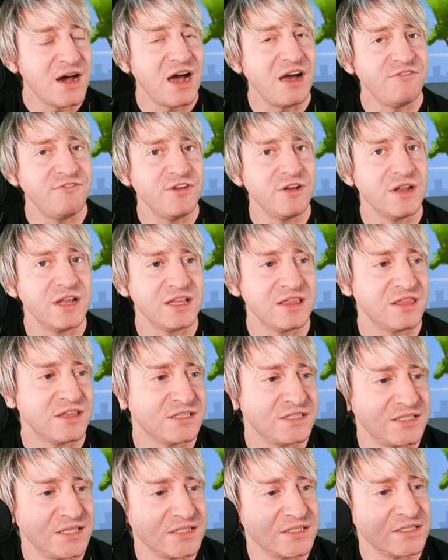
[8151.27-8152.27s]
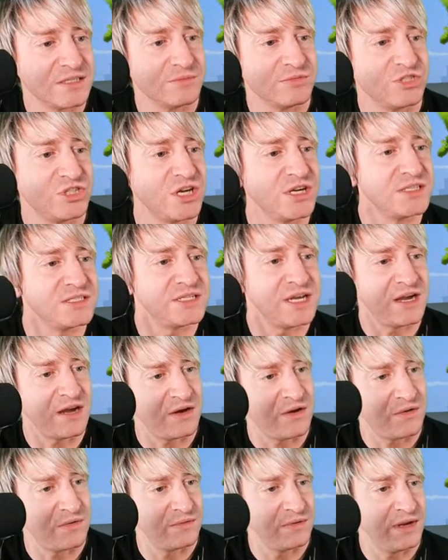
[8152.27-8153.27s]
I feel like the system shut
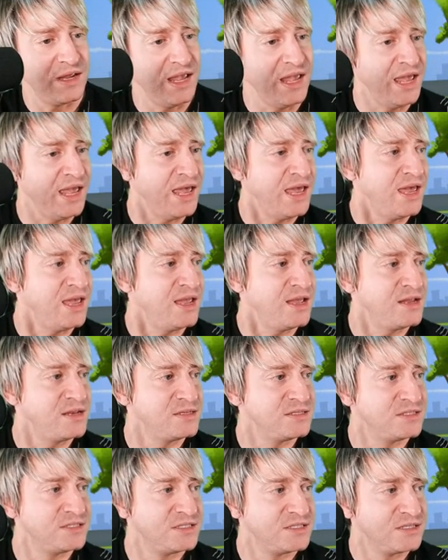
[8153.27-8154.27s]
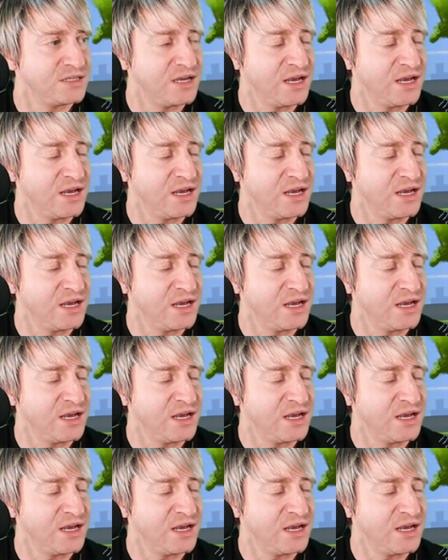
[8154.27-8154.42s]
down and